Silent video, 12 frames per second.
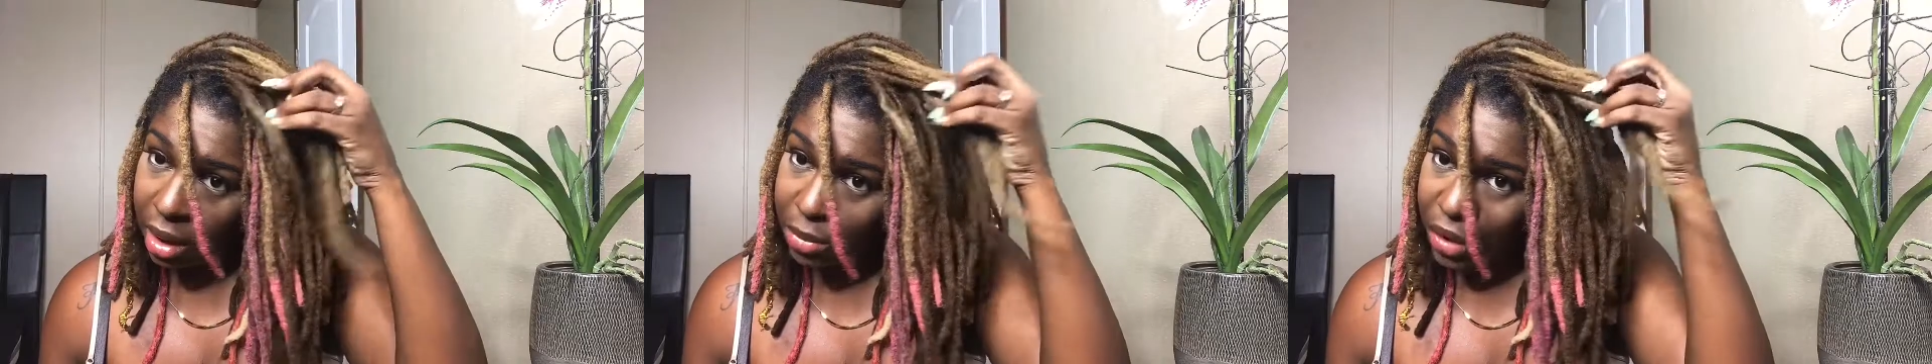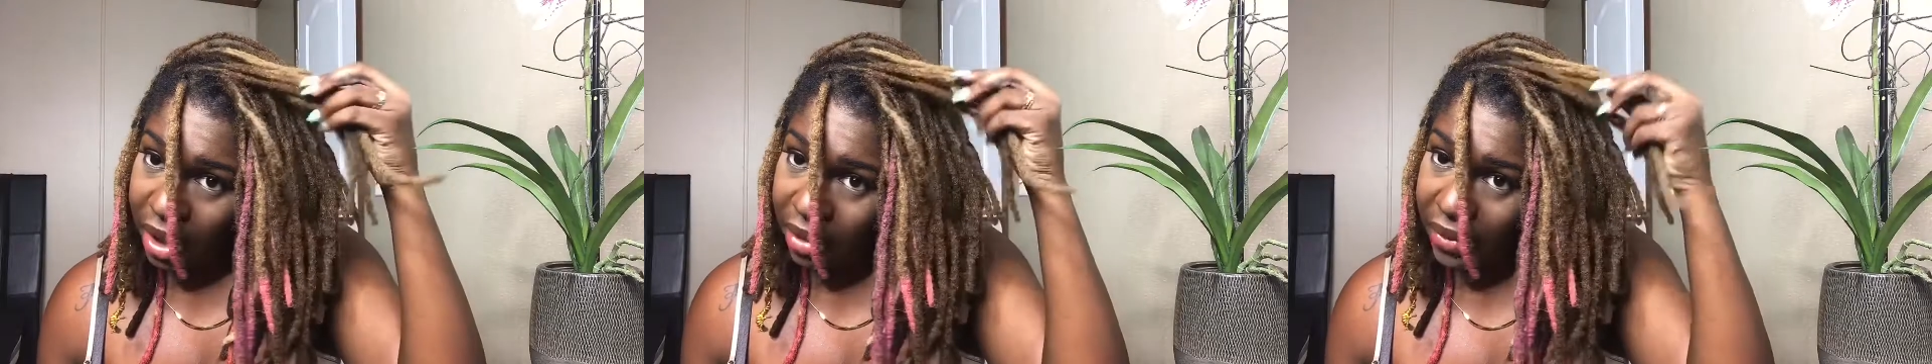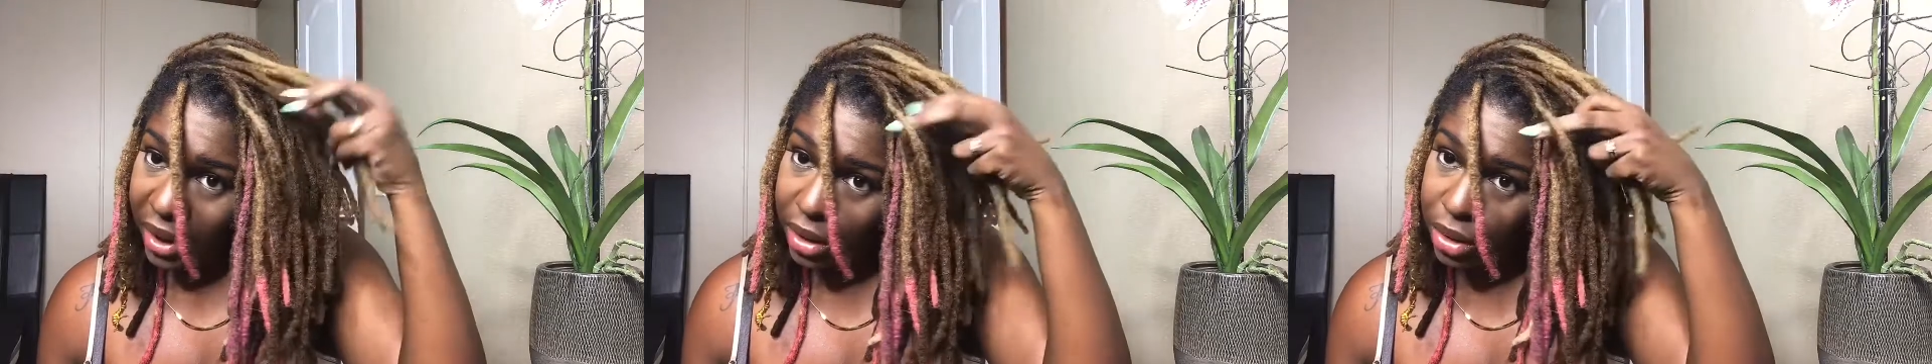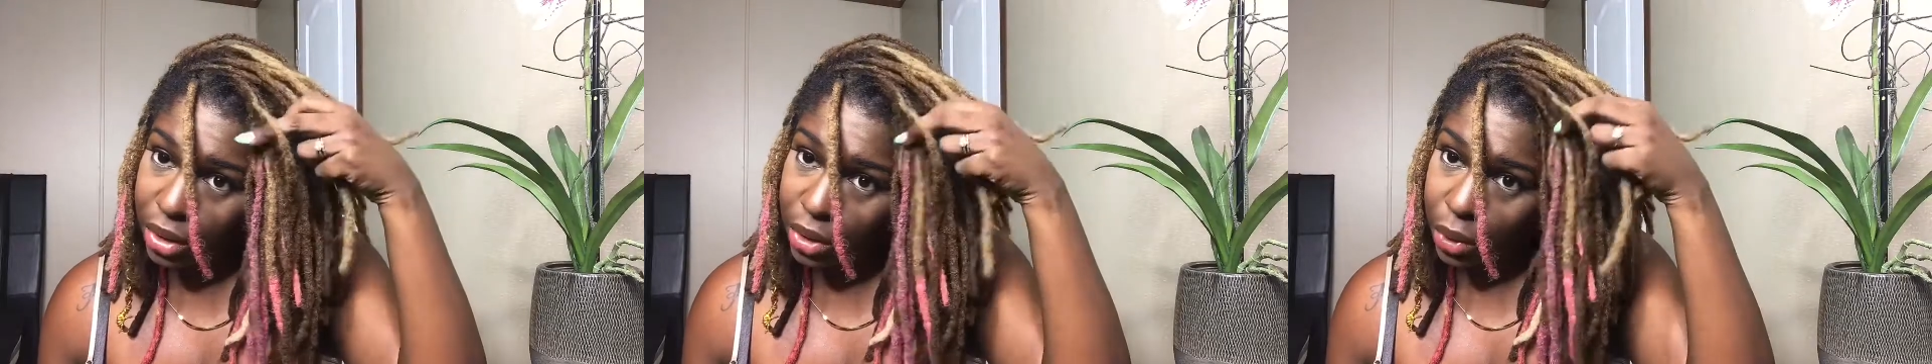I'm trying to find
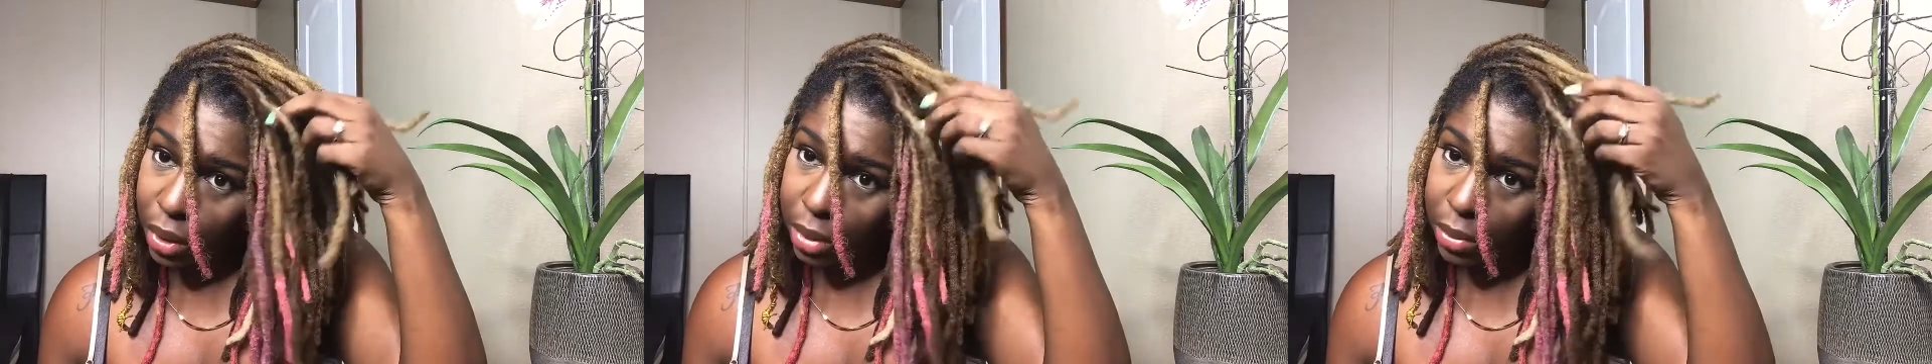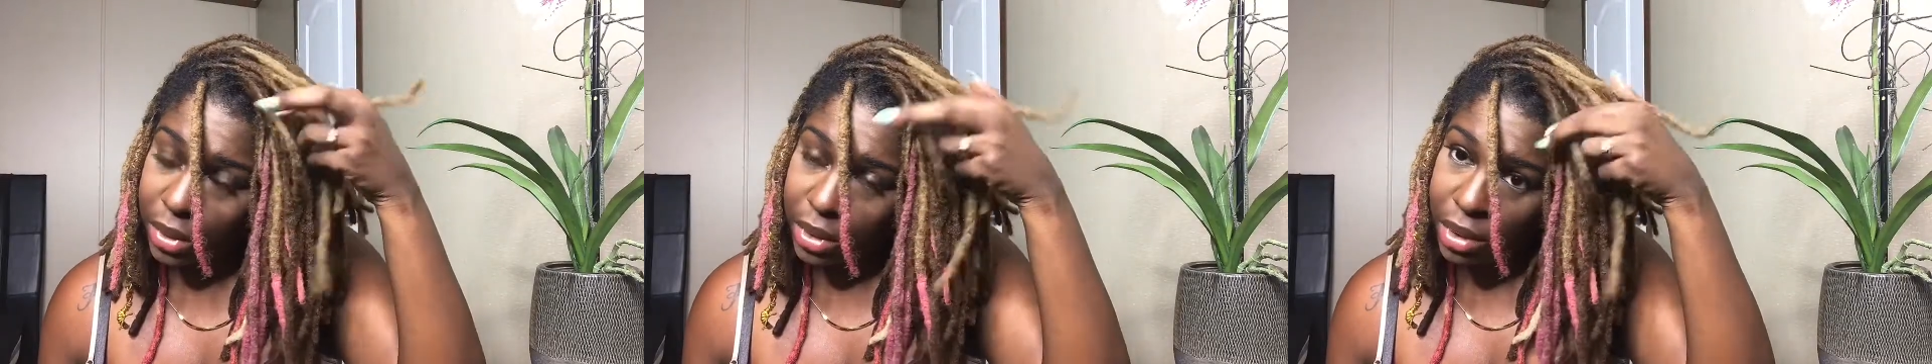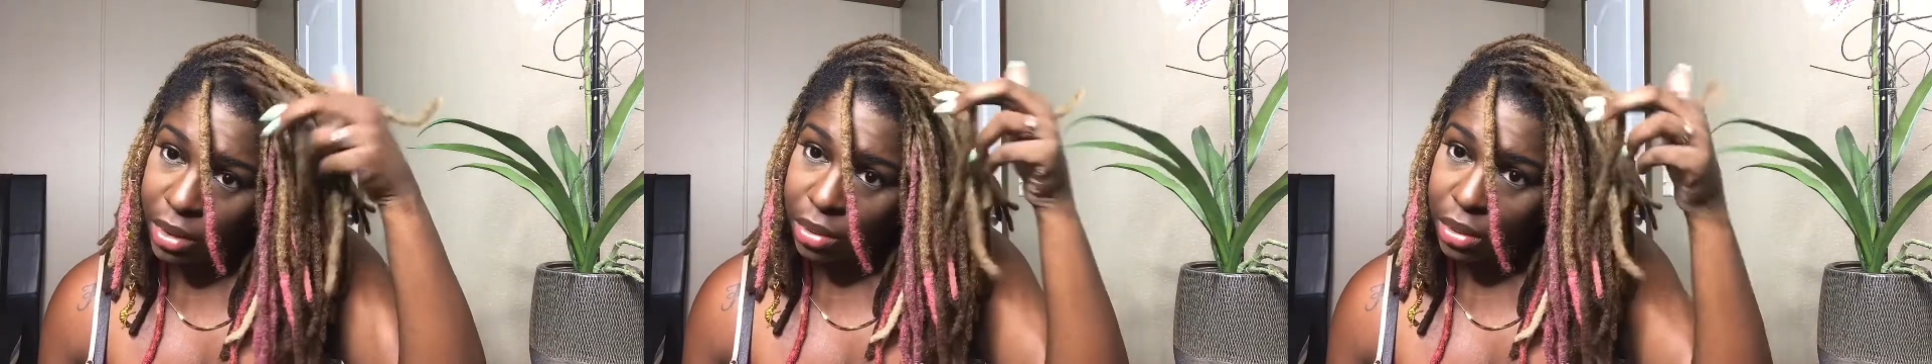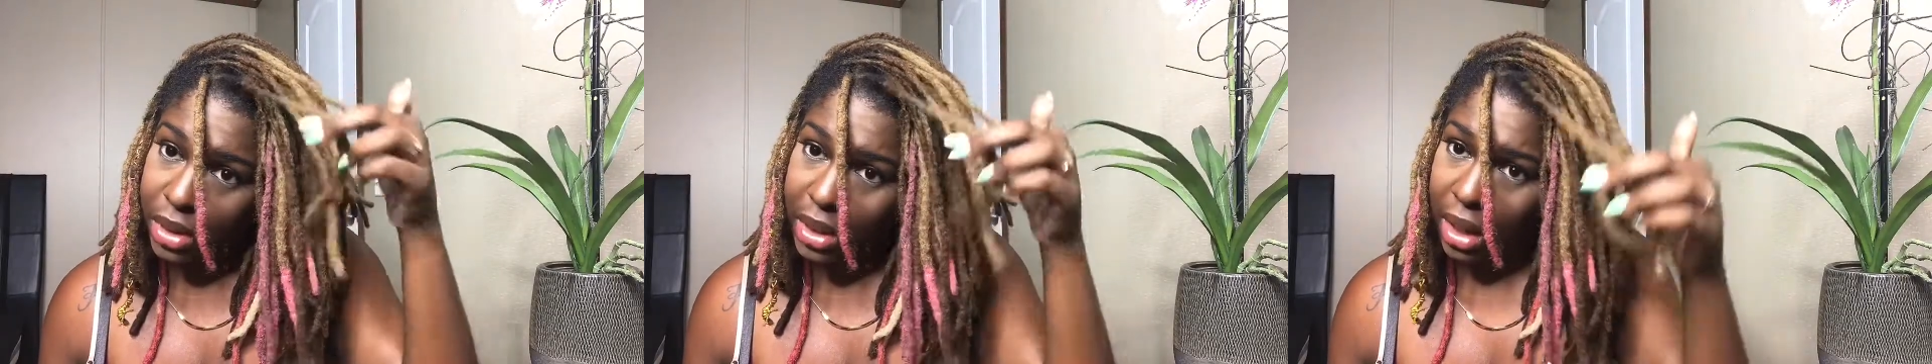a short one
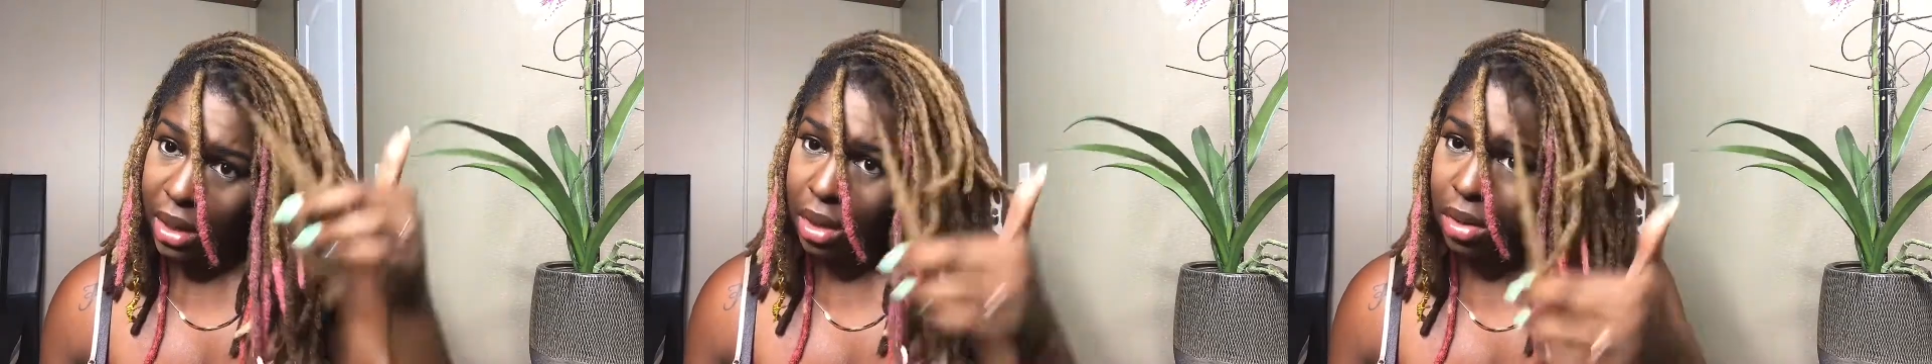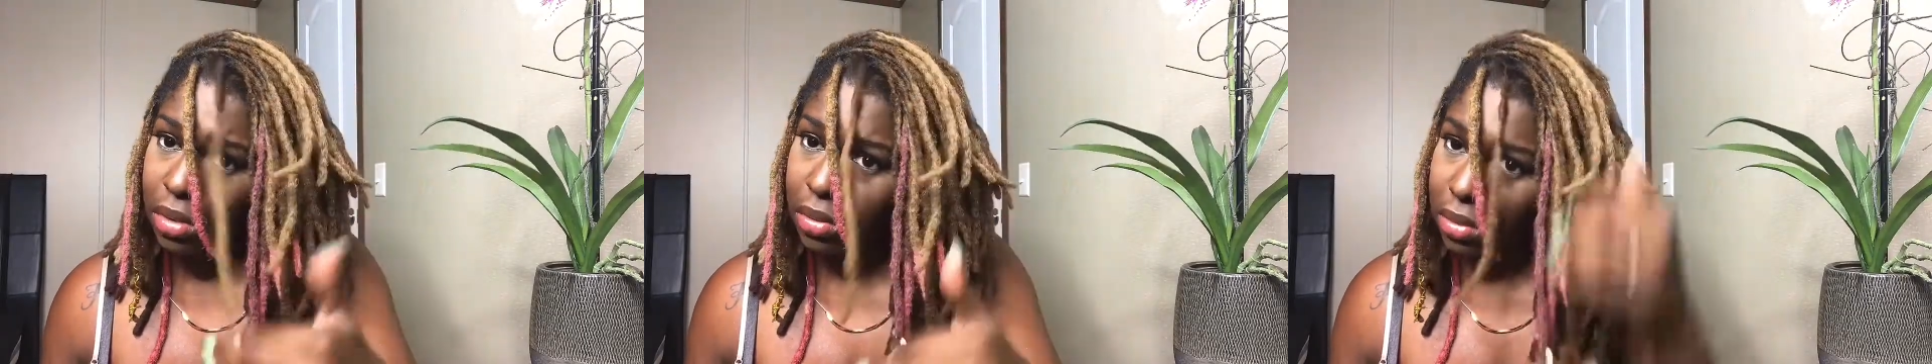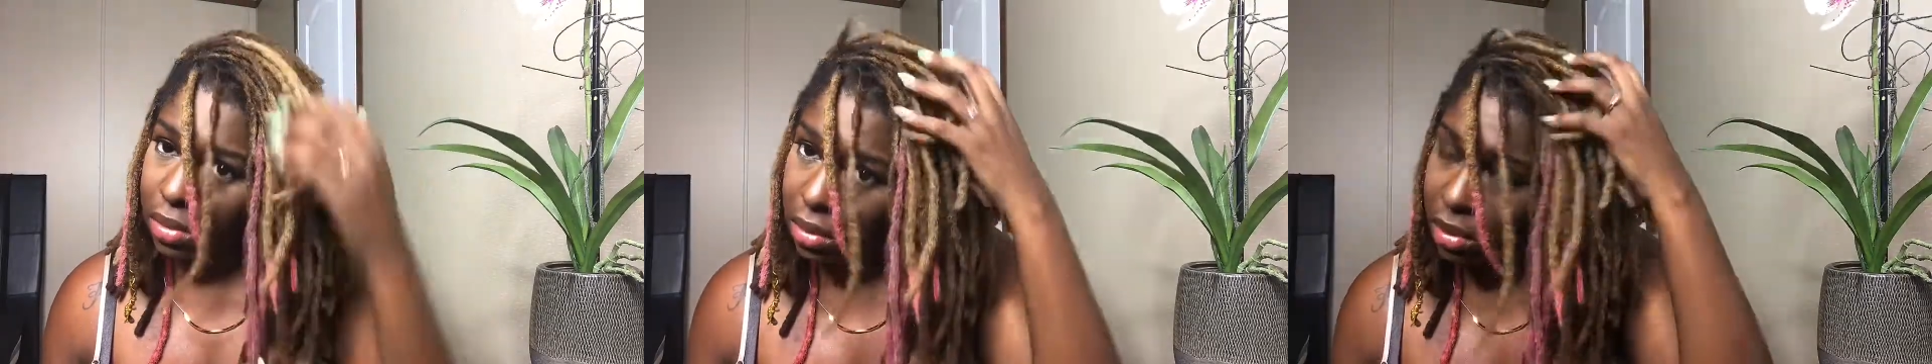too, because this